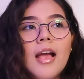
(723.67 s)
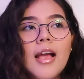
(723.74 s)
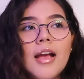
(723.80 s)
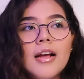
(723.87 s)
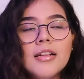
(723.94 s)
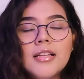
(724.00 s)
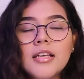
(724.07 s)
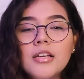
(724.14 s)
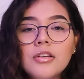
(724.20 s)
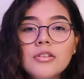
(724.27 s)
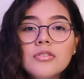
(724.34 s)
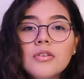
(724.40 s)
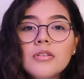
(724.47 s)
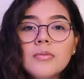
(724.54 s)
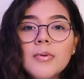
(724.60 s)
And thank you
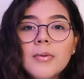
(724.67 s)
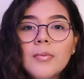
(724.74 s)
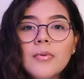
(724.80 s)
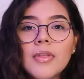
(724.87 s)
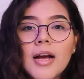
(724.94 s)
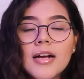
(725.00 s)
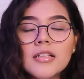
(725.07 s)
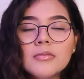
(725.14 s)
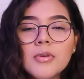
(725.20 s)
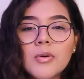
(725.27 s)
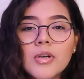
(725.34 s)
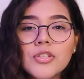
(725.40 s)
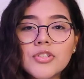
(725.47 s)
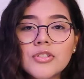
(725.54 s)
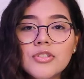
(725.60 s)
to all the people that asked me
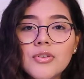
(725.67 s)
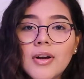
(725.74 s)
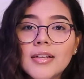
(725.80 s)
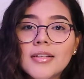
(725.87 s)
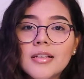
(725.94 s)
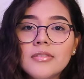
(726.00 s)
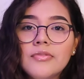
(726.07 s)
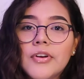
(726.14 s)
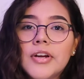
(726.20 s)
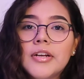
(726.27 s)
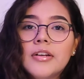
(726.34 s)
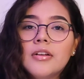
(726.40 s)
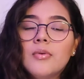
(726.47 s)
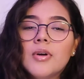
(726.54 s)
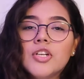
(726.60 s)
questions. You guys asked very
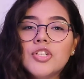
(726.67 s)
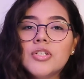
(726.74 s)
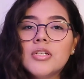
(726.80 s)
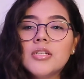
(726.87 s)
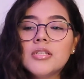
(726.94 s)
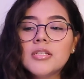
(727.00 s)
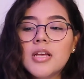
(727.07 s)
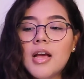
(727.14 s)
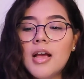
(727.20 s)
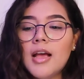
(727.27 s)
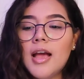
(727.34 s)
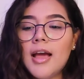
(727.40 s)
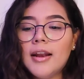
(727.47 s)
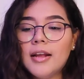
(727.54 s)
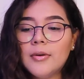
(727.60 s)
good questions,
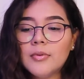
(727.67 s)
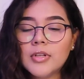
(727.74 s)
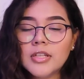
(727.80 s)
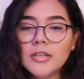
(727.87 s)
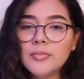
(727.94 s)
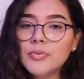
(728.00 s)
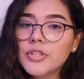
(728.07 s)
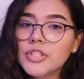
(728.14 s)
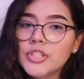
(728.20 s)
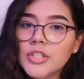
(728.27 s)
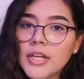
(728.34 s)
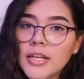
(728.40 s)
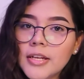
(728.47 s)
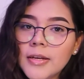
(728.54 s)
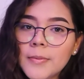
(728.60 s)
and I really
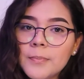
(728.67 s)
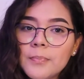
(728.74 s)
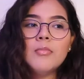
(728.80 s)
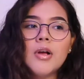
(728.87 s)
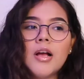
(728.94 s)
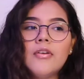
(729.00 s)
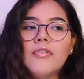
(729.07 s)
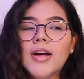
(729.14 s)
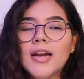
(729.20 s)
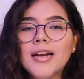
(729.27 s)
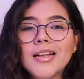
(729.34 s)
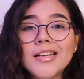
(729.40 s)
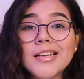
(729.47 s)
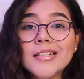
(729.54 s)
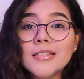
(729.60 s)
appreciate it. If I
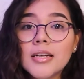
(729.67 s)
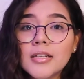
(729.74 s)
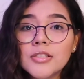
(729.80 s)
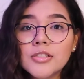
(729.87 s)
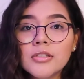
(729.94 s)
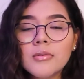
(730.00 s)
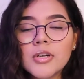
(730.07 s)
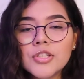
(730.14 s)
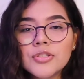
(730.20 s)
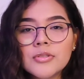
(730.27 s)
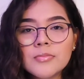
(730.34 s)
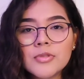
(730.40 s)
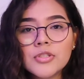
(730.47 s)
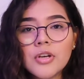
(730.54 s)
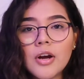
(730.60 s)
didn't get to answer your question,
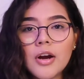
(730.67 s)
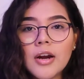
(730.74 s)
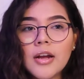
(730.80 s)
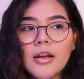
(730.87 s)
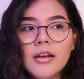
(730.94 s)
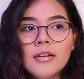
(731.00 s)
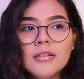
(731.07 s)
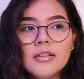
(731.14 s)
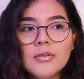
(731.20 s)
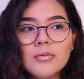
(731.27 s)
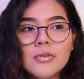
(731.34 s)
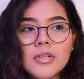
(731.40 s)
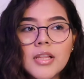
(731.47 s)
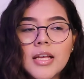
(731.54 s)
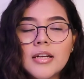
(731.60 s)
I'm sorry. There
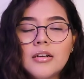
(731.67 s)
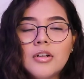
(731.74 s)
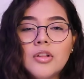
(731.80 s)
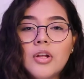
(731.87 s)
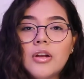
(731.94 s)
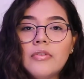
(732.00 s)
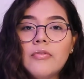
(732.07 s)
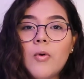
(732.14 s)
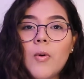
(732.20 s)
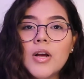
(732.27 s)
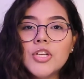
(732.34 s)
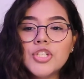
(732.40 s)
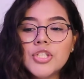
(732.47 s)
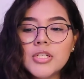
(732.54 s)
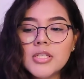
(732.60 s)
were like a lot of
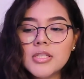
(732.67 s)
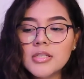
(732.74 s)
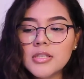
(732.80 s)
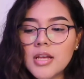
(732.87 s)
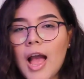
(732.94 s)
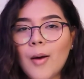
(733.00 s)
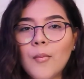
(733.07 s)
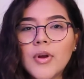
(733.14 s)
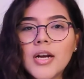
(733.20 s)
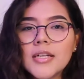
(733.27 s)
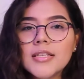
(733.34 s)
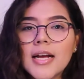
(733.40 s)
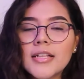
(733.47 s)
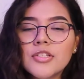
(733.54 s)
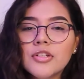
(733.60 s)
questions. I wanted
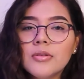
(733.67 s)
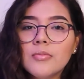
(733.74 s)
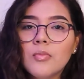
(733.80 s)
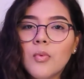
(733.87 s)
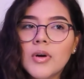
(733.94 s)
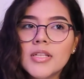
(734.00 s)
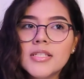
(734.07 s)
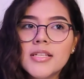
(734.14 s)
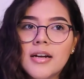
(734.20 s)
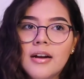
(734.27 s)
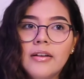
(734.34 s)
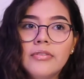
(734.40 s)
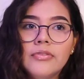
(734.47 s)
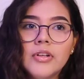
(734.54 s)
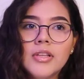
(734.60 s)
to answer the ones that
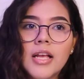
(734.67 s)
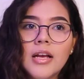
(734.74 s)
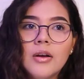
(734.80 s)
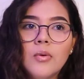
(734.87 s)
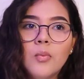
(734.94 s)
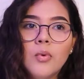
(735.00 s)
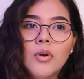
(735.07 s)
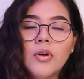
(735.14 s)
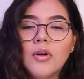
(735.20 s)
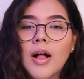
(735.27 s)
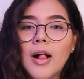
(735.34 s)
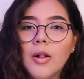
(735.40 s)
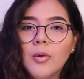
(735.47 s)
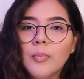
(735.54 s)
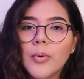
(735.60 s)
I feel like will
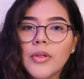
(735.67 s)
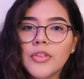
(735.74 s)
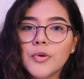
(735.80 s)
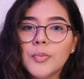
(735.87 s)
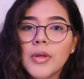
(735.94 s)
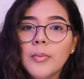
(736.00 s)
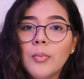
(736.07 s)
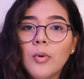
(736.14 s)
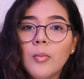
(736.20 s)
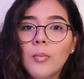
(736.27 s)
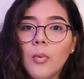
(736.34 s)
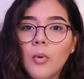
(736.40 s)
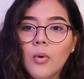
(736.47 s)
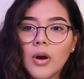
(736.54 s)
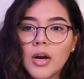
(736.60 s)
help other people
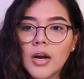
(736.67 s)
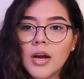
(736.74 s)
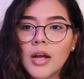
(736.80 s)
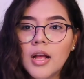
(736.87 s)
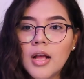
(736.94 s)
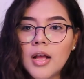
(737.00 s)
more.